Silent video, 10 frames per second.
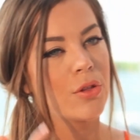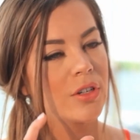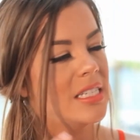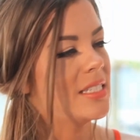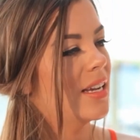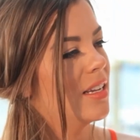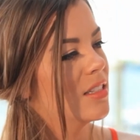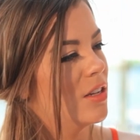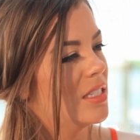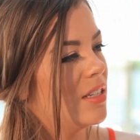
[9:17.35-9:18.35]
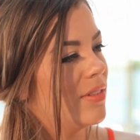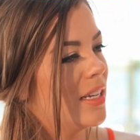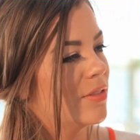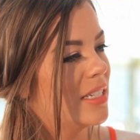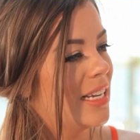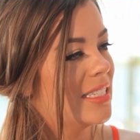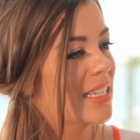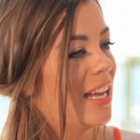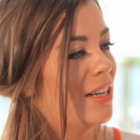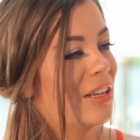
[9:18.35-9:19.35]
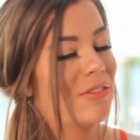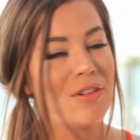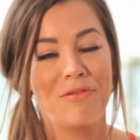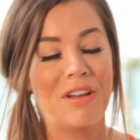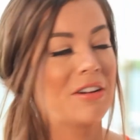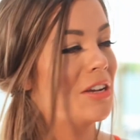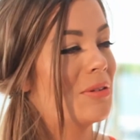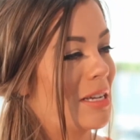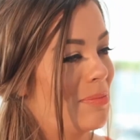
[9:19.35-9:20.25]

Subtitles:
30 seconds on TV every night to kind of give a very quick